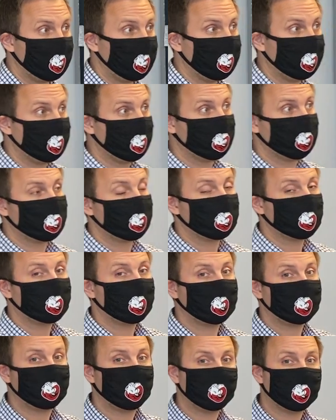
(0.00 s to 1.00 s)
by just
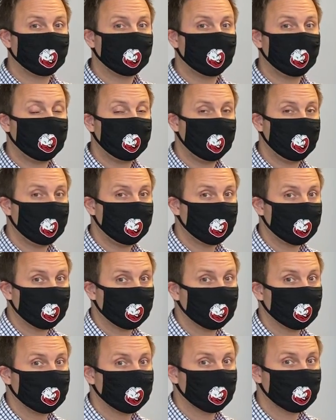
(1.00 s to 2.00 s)
telling the patient
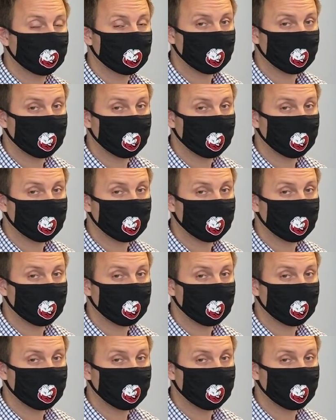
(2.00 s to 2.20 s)
to just